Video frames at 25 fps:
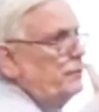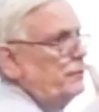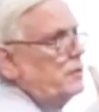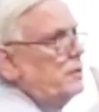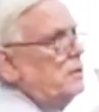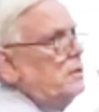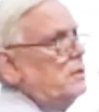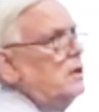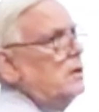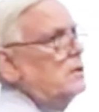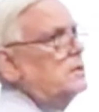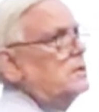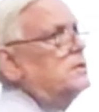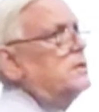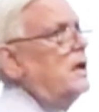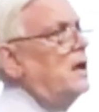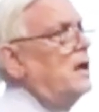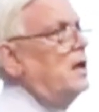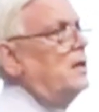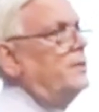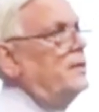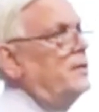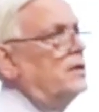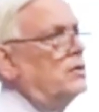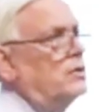for a long
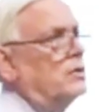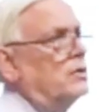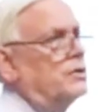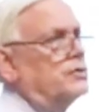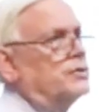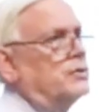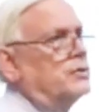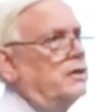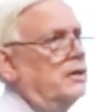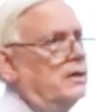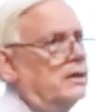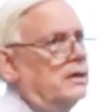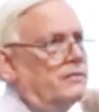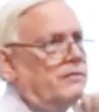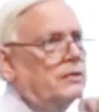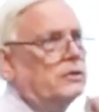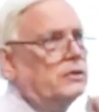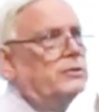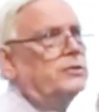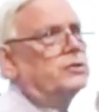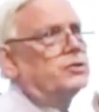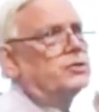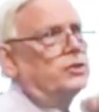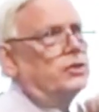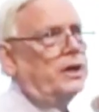time he called the
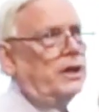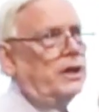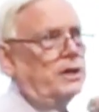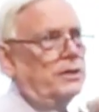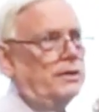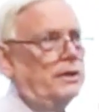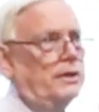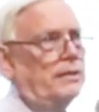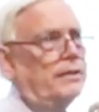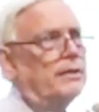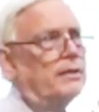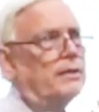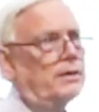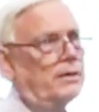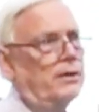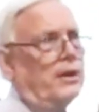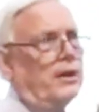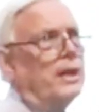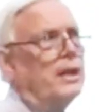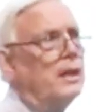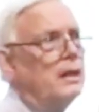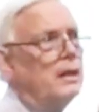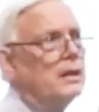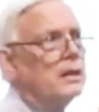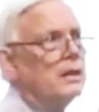evolutionary
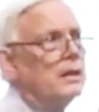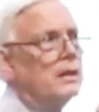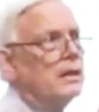theory.